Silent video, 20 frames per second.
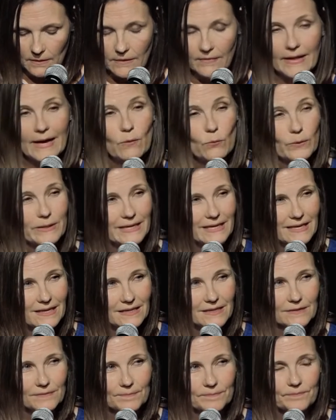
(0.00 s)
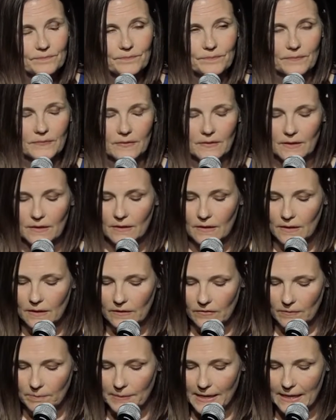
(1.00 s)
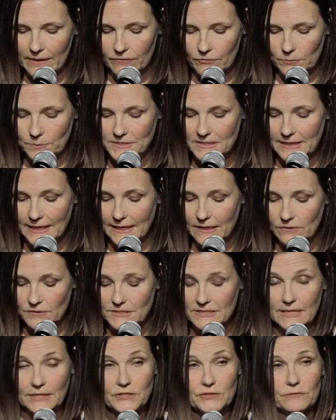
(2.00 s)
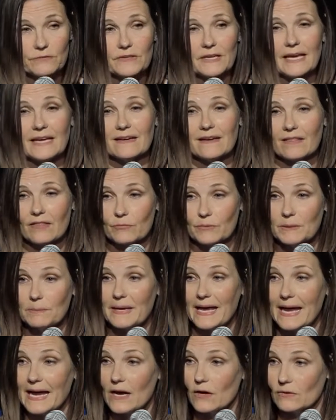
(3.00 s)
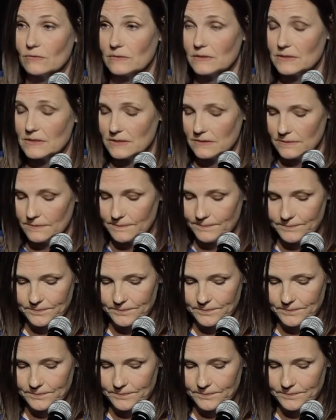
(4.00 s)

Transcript: That week, the bathroom scale says you've gained three pounds.